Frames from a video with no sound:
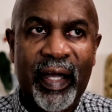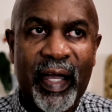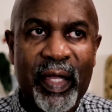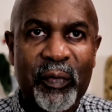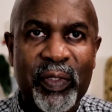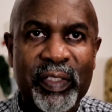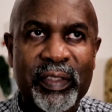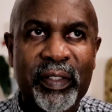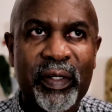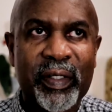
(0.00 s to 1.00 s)
I want to
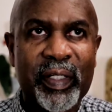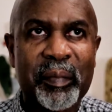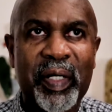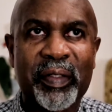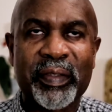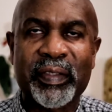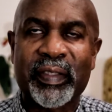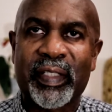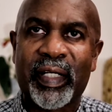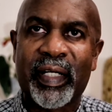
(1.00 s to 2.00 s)
talk
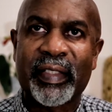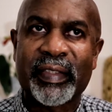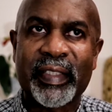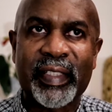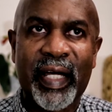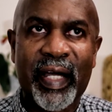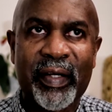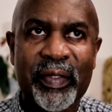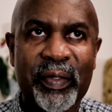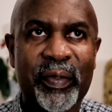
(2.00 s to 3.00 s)
about a
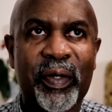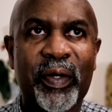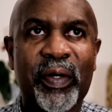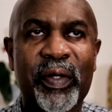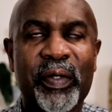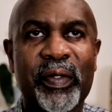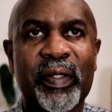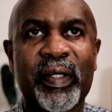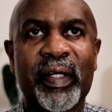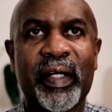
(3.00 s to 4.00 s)
scenario or
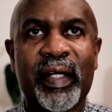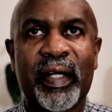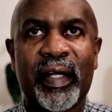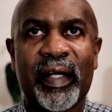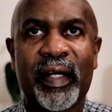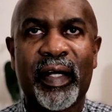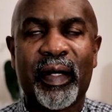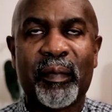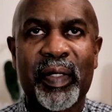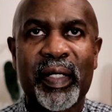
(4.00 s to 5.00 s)

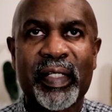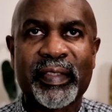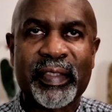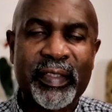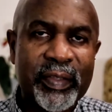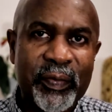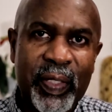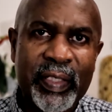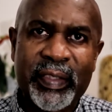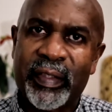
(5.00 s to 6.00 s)
a
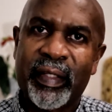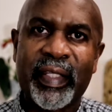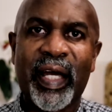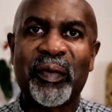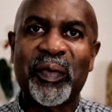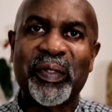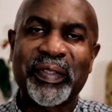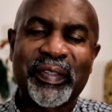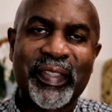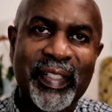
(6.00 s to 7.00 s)
situation that
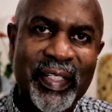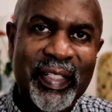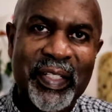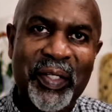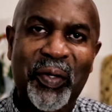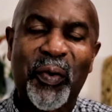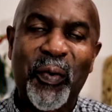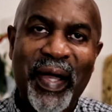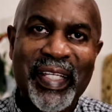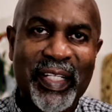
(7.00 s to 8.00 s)
was, you know,
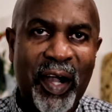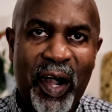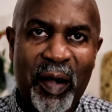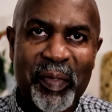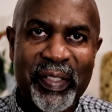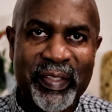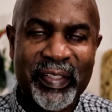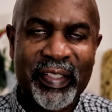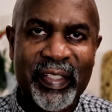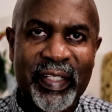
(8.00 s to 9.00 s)
quite common
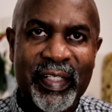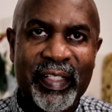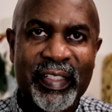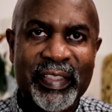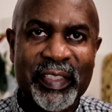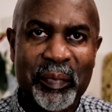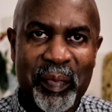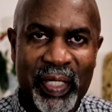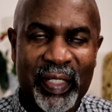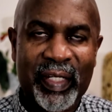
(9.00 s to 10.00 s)
in
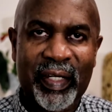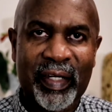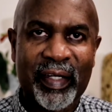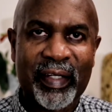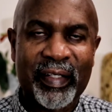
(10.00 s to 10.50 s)
Jamaica